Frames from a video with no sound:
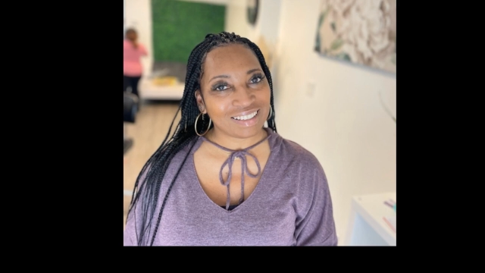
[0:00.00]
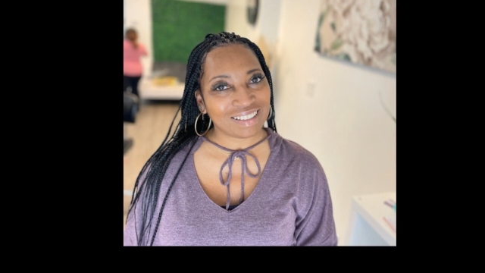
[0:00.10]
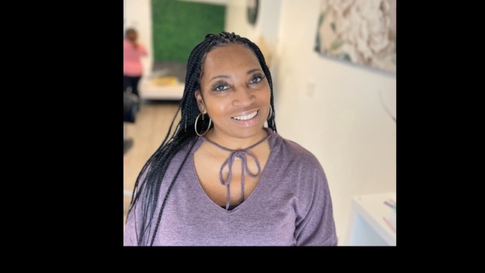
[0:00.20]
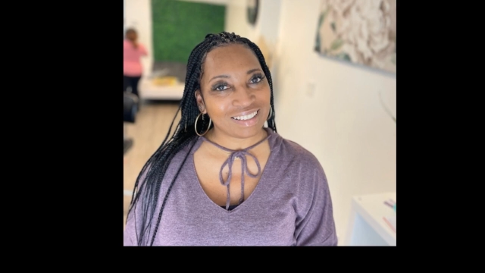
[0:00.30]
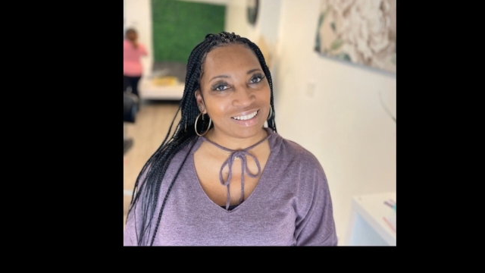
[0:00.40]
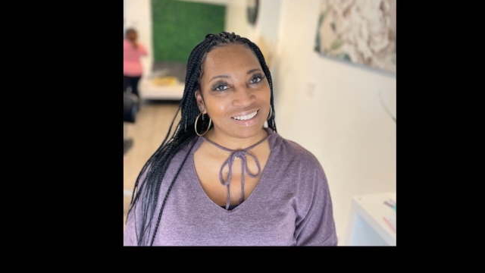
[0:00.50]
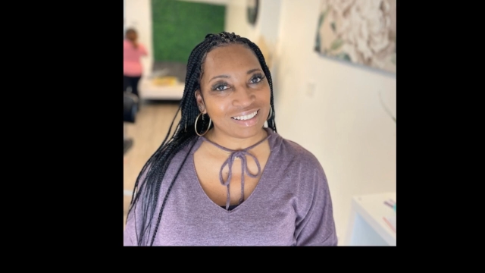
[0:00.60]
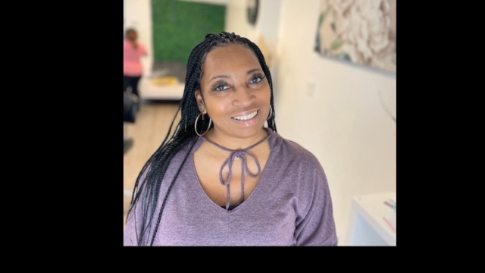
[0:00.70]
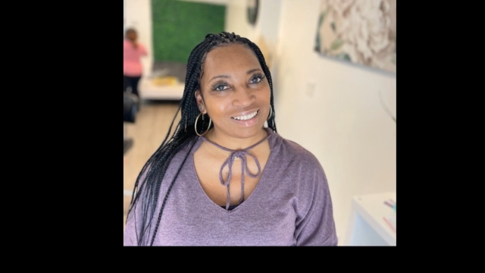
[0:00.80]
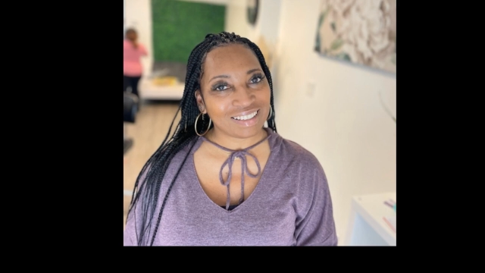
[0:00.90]

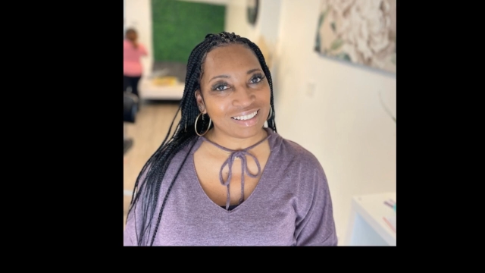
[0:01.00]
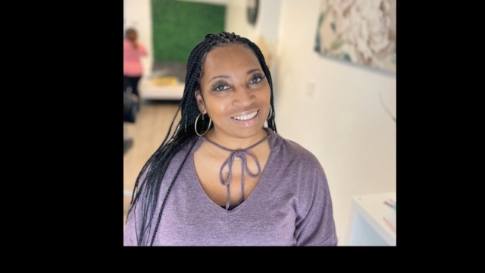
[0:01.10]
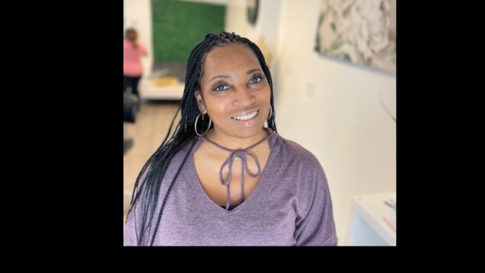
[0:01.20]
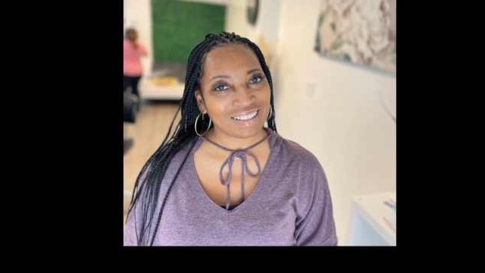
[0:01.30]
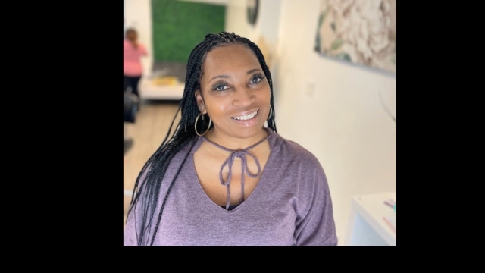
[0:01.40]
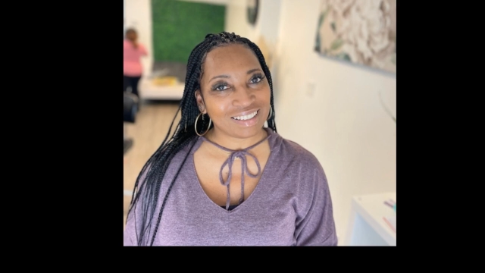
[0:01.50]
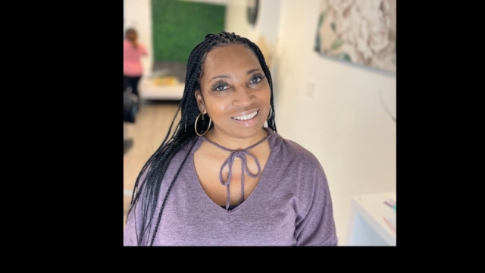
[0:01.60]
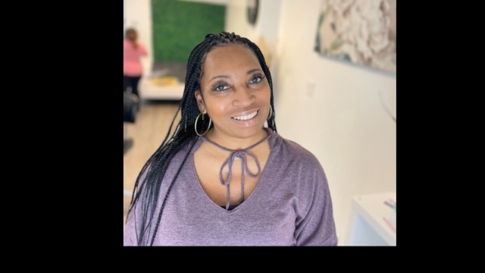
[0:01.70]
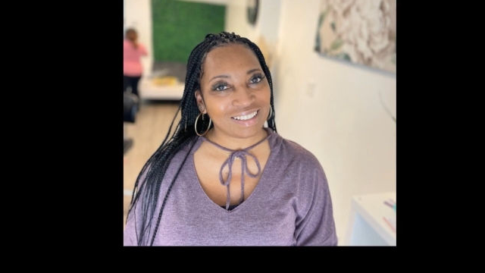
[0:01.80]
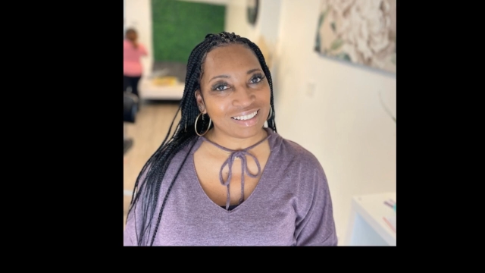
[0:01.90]

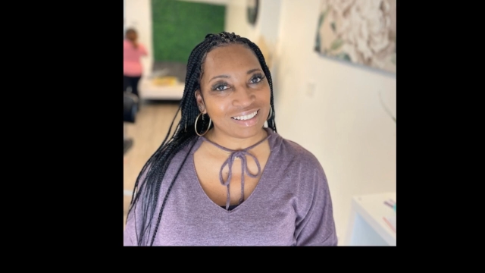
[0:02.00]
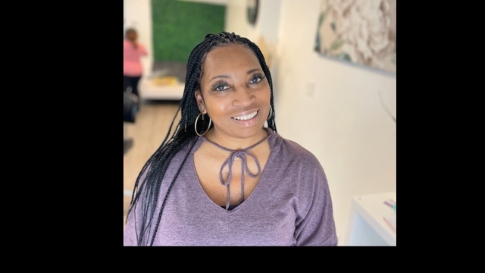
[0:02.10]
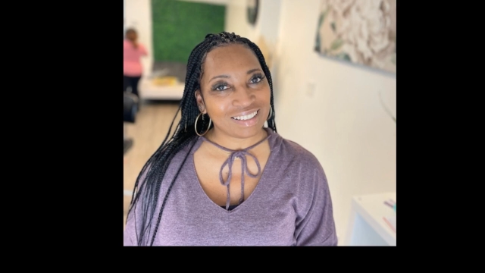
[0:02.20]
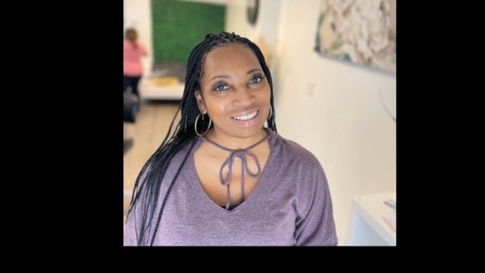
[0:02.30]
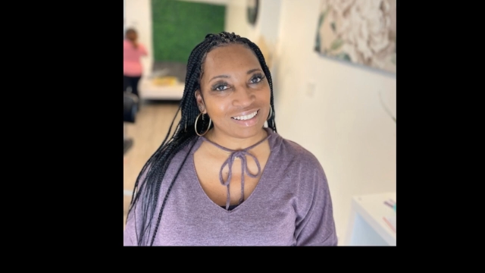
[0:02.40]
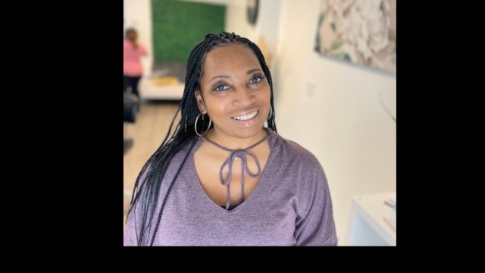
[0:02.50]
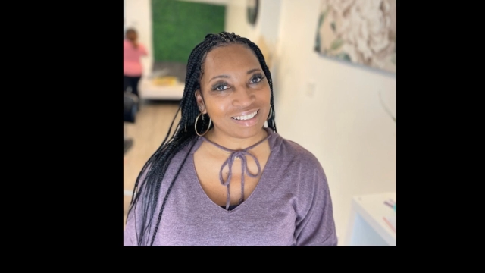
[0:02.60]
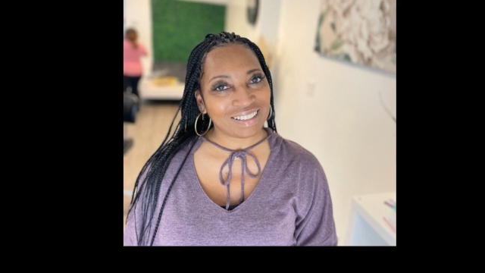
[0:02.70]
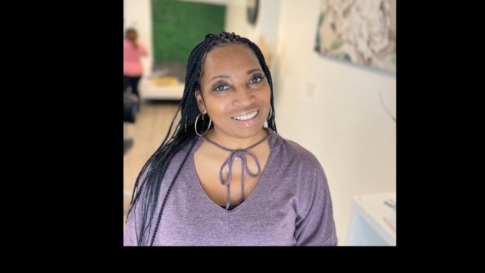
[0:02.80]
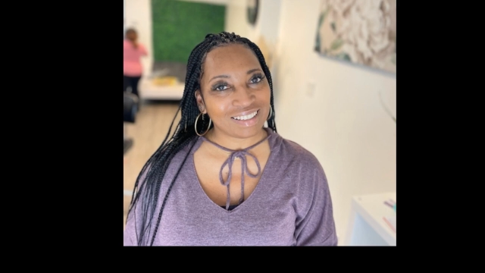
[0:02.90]

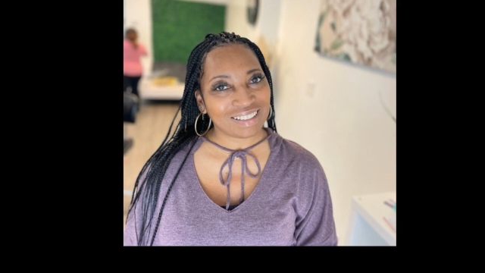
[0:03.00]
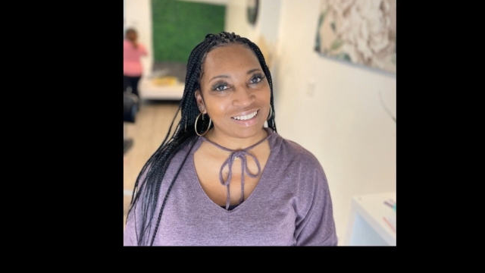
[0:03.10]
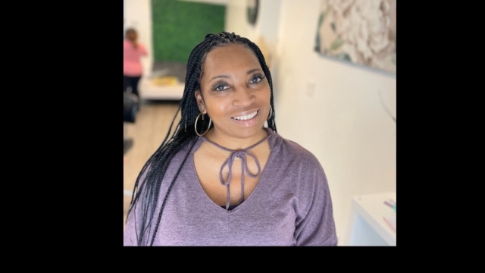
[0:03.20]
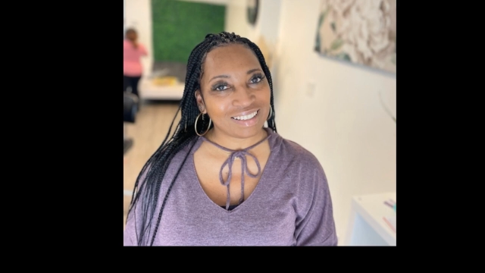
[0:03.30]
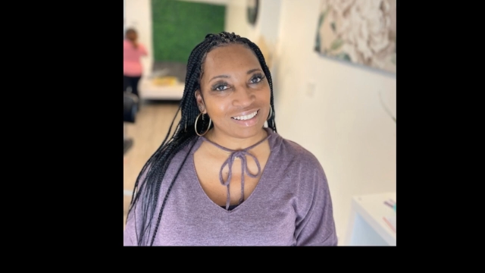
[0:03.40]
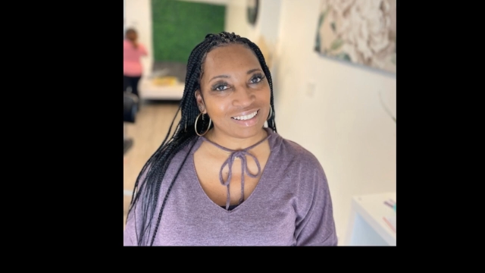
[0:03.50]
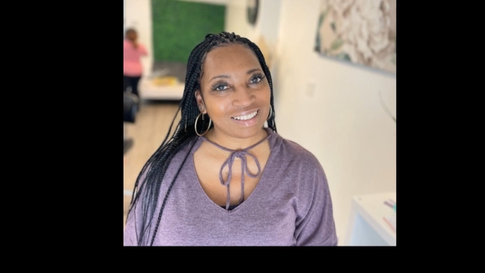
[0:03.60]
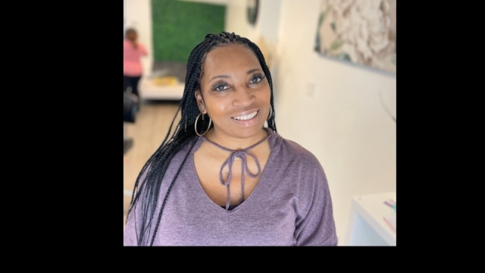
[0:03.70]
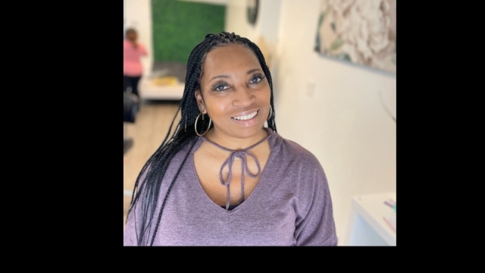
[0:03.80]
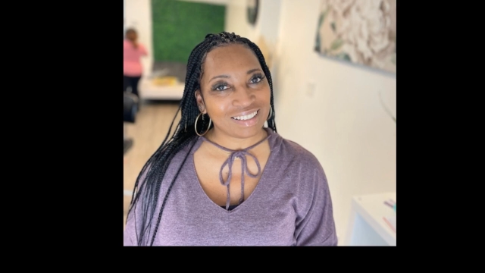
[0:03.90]

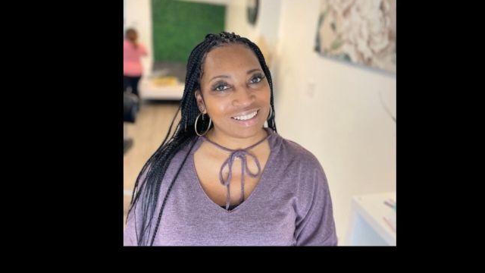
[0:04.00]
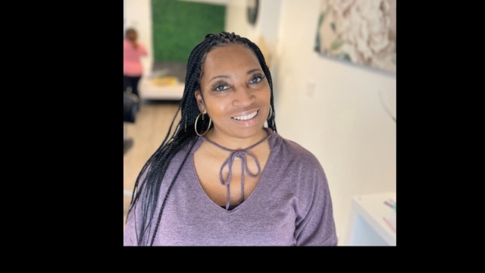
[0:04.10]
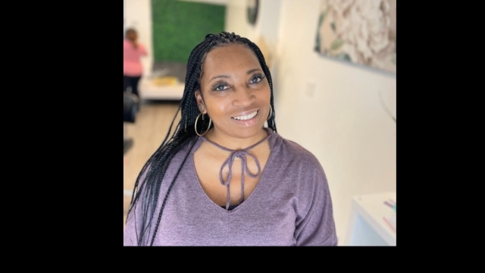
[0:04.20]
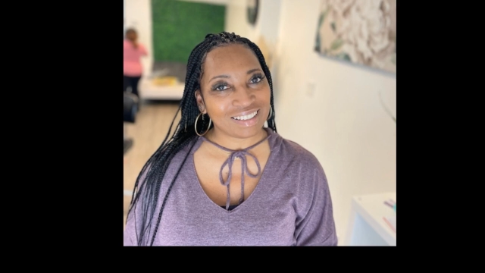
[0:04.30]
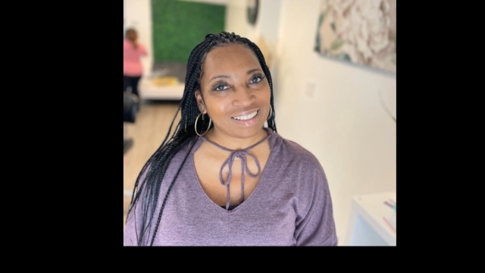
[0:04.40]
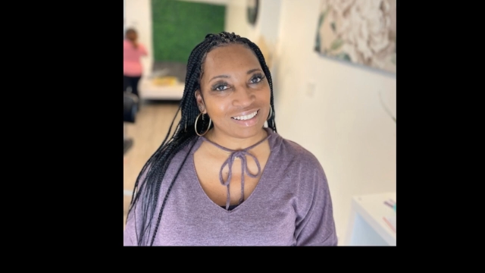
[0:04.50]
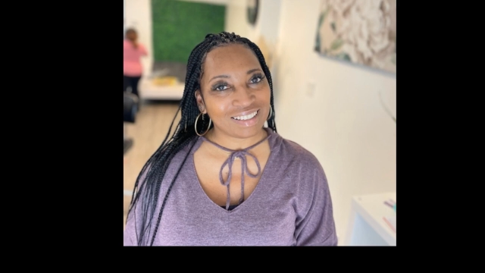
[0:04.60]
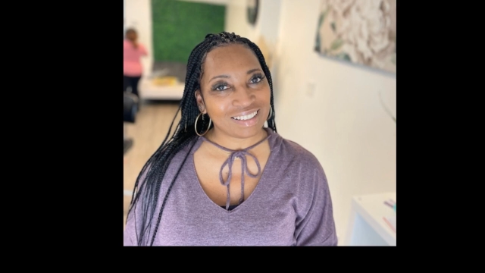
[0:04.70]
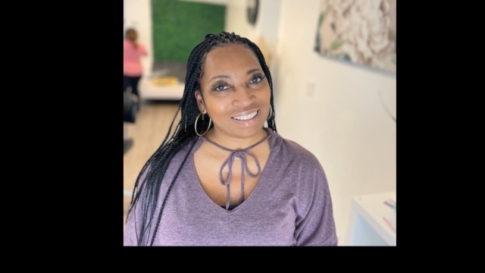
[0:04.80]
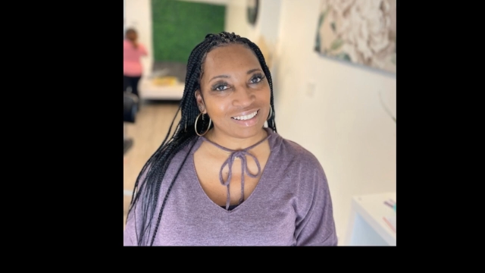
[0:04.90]

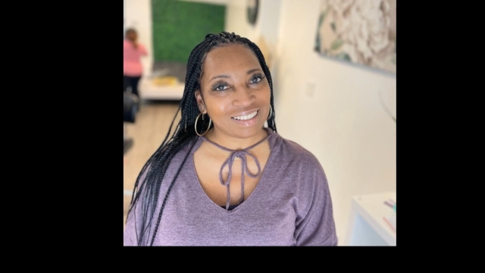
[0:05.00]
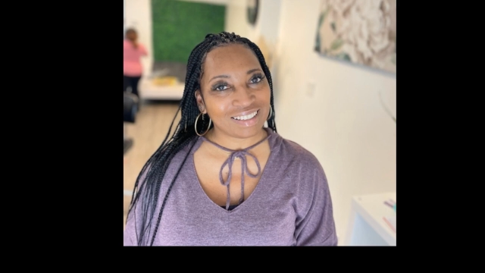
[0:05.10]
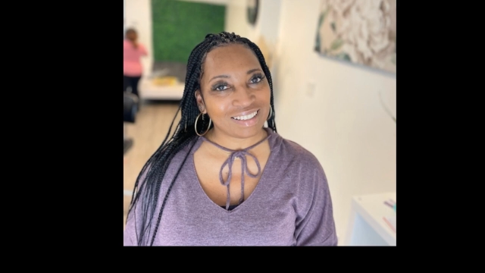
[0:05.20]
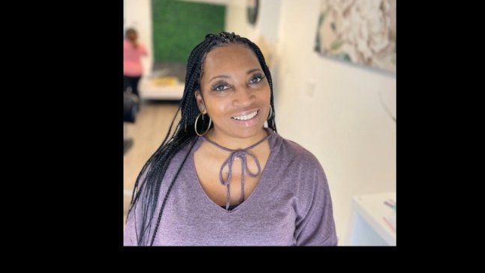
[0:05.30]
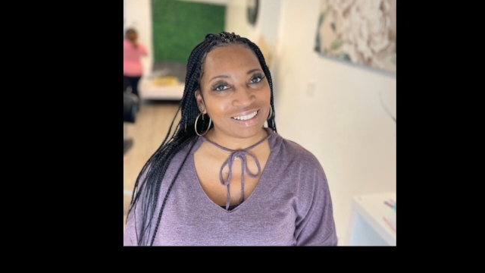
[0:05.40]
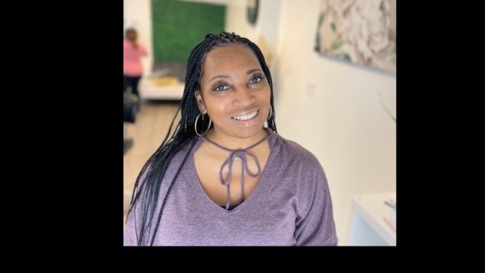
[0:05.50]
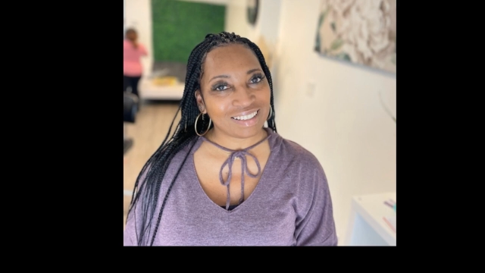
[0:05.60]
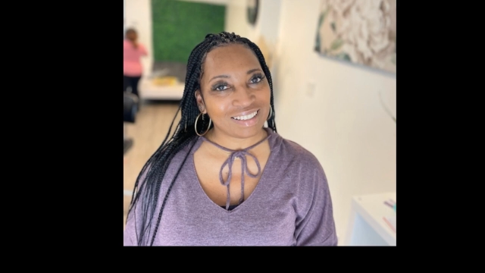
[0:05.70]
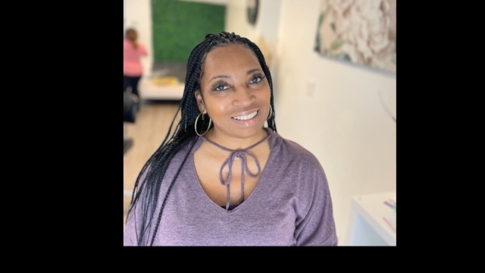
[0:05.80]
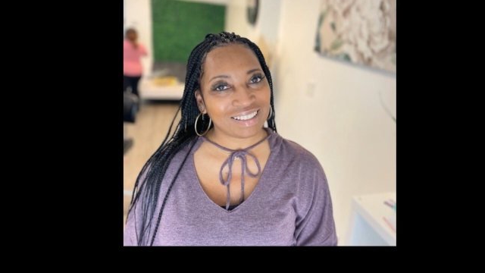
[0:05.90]

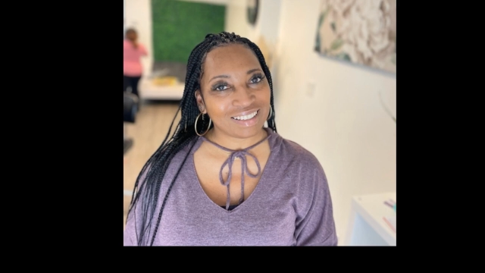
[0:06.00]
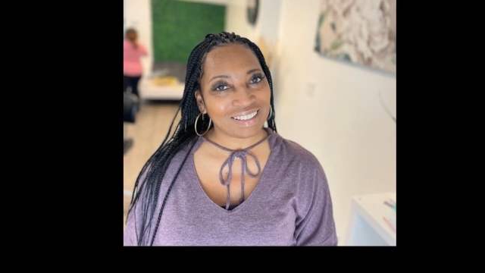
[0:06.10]
(no lip movement)